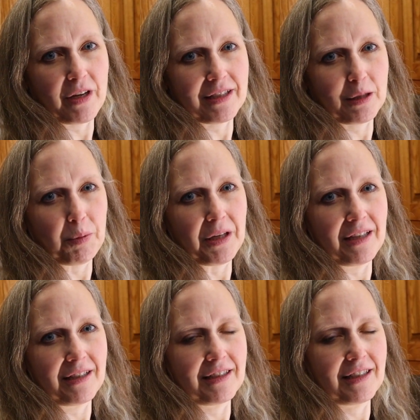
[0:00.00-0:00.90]

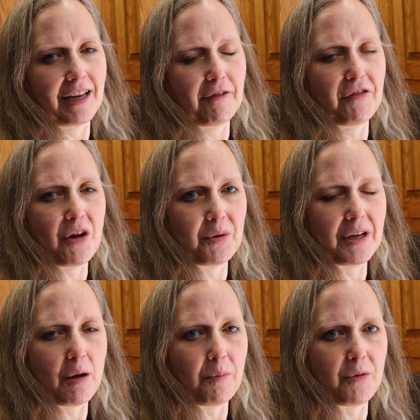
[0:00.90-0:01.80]
recipes and found a
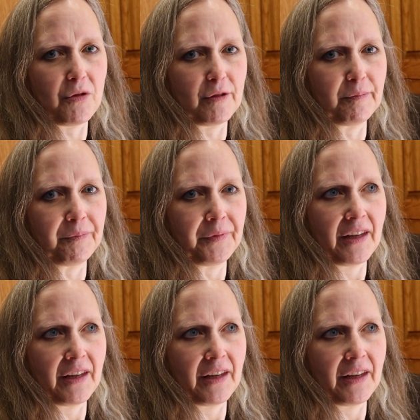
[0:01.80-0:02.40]
couple,